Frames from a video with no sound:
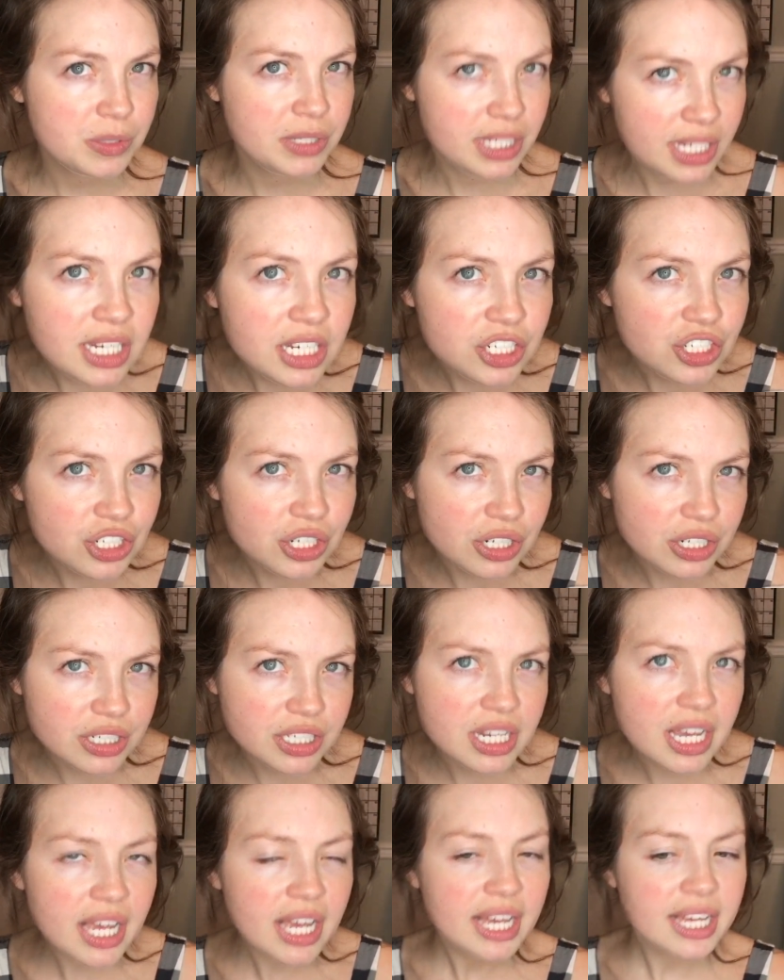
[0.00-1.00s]

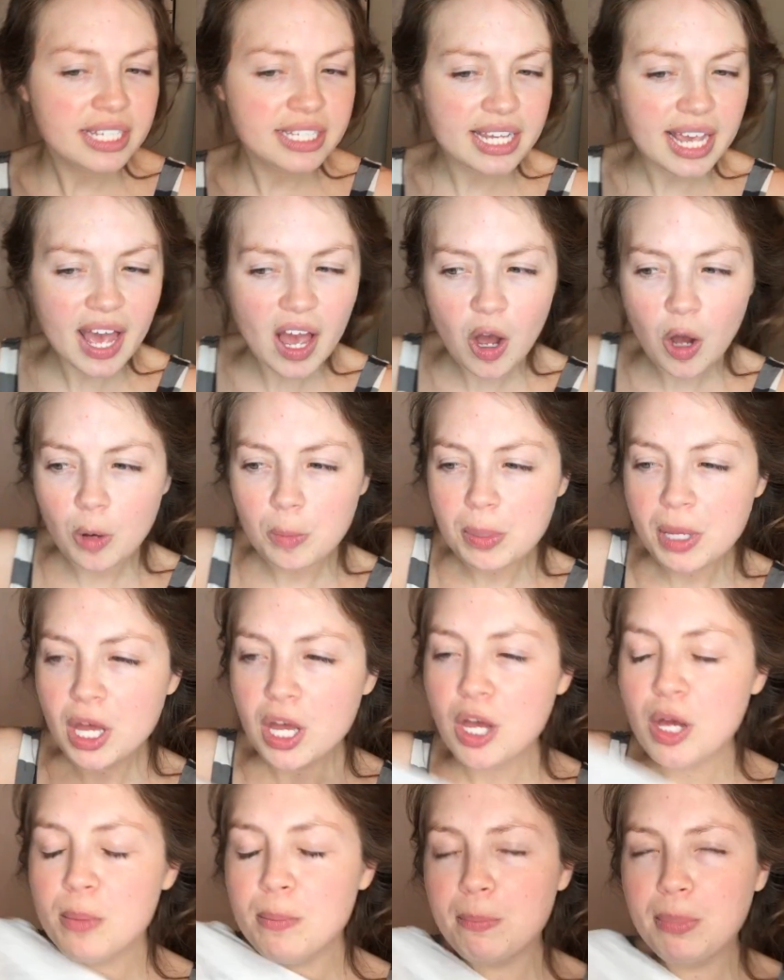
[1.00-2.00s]
t-shirt to help
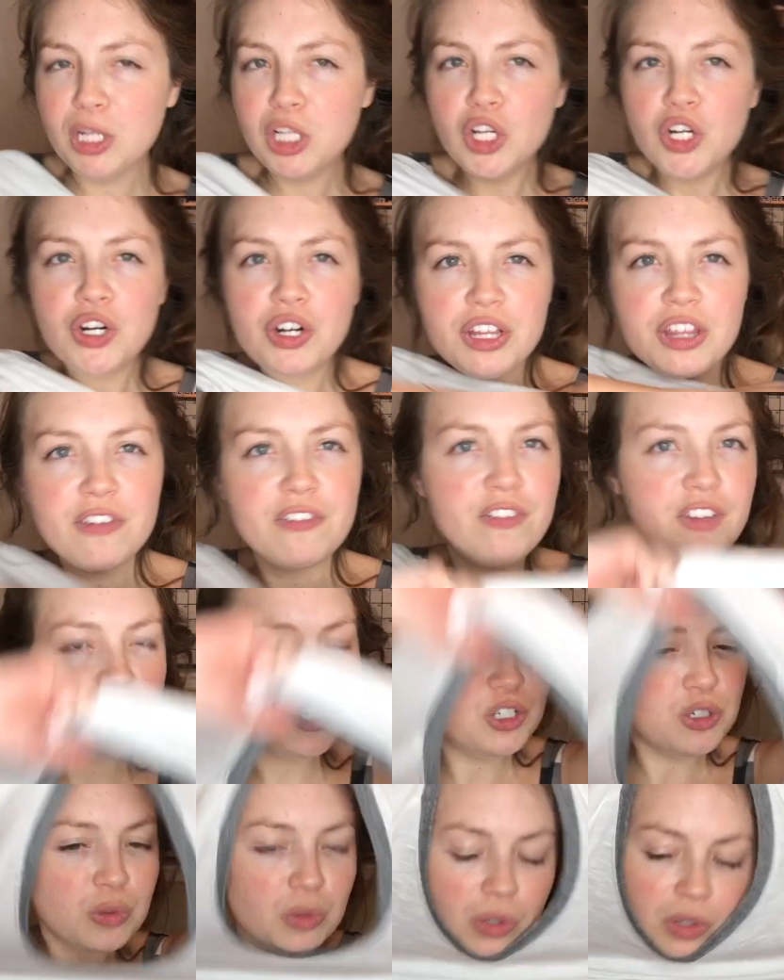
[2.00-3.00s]
blur the
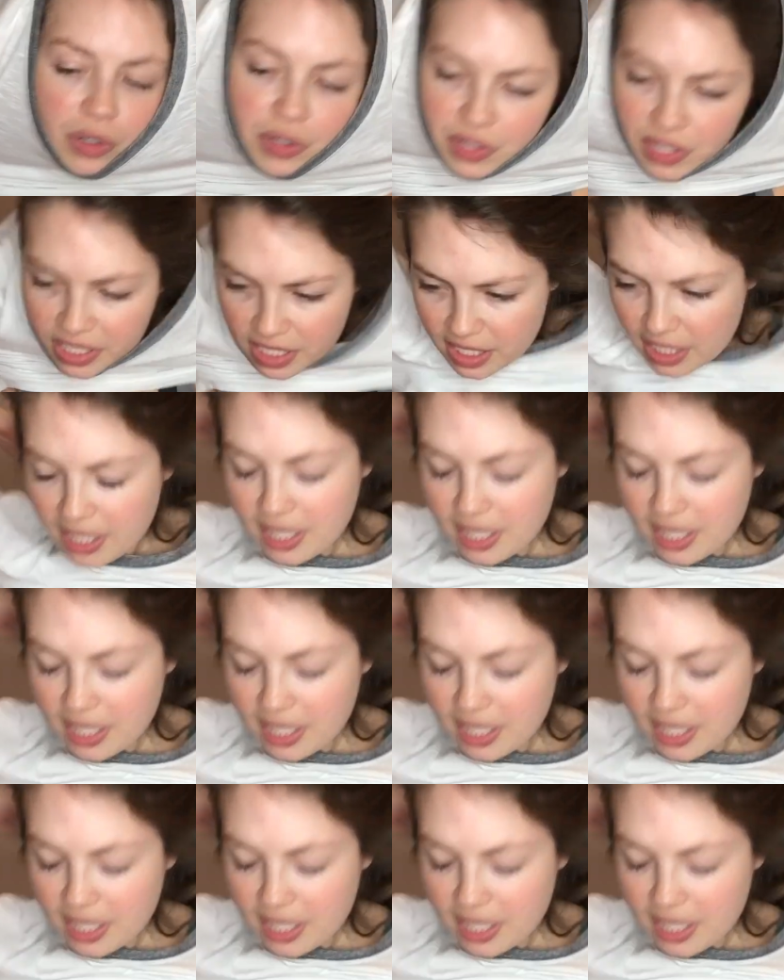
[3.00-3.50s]
visuals.